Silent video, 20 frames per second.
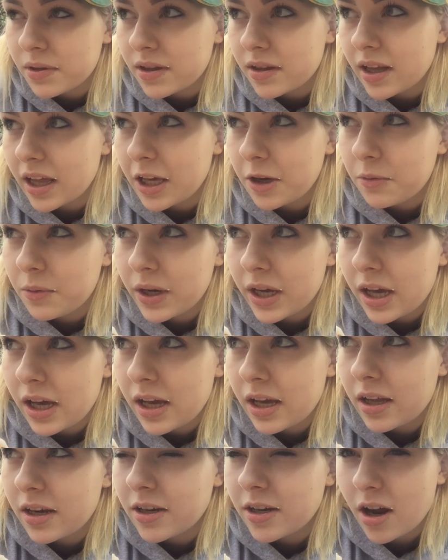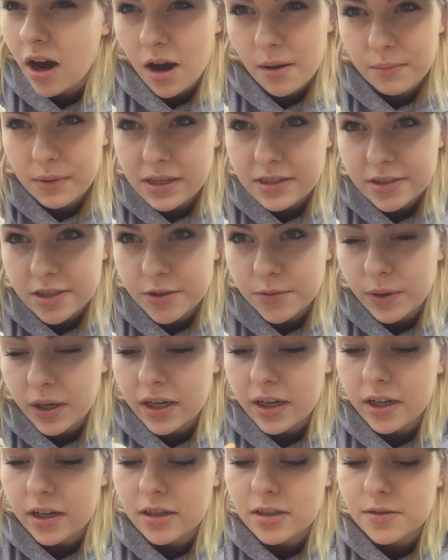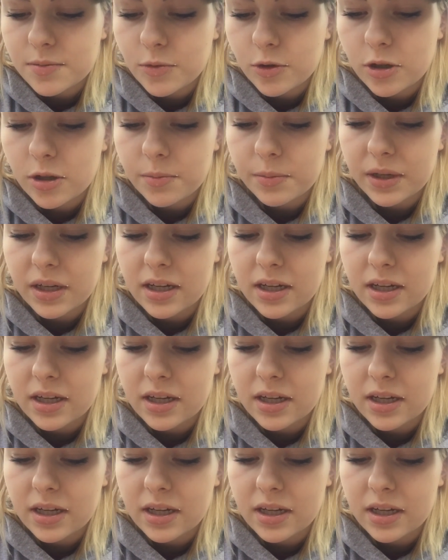polite way, not messy way to eat a s'more,